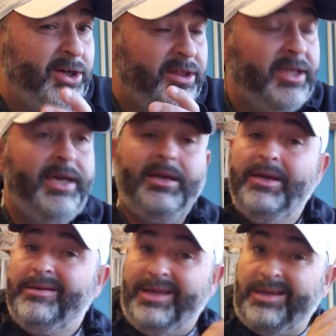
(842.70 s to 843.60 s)
a good
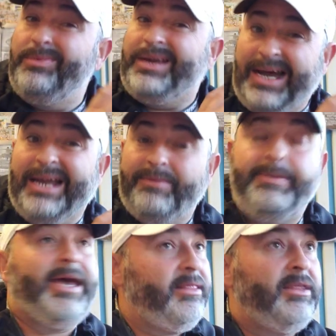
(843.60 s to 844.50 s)
thing, and it can be kind of a
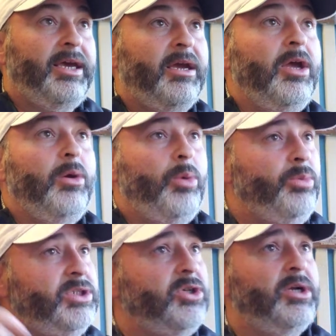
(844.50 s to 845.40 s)
bad thing when
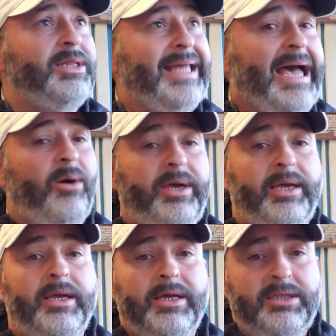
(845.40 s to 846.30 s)
we start
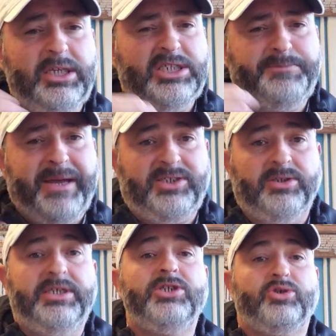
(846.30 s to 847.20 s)
allowing these
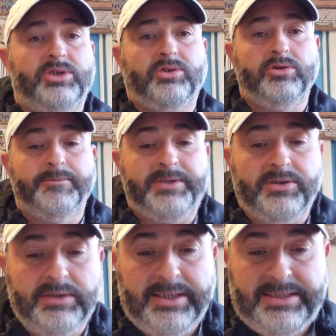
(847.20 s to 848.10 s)
special interest groups
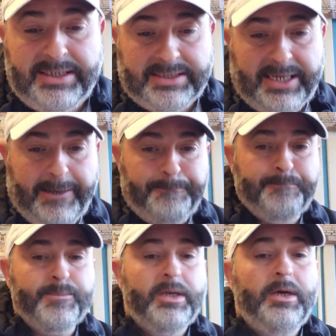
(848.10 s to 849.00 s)
to really dictate.
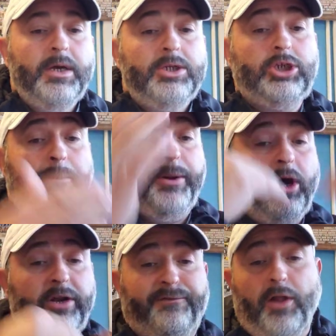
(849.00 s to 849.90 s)
Jumping
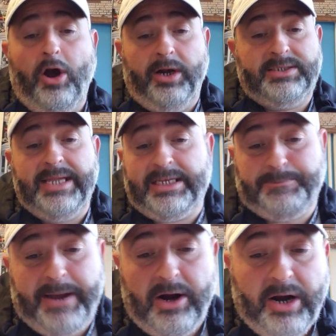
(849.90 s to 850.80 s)
on to Florence,
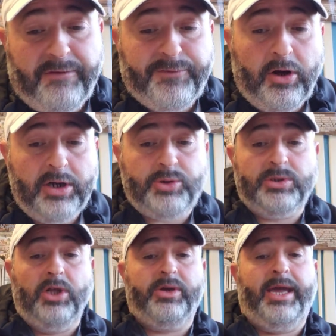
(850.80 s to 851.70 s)
next paragraph. Florence
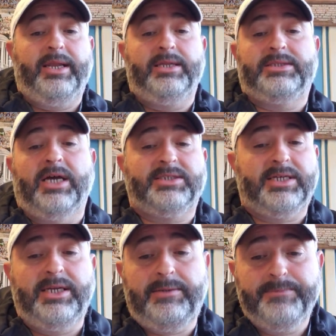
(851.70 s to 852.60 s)
was located in
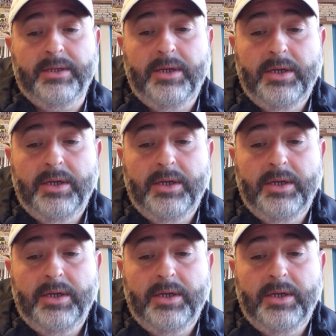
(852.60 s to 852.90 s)
Tuscany.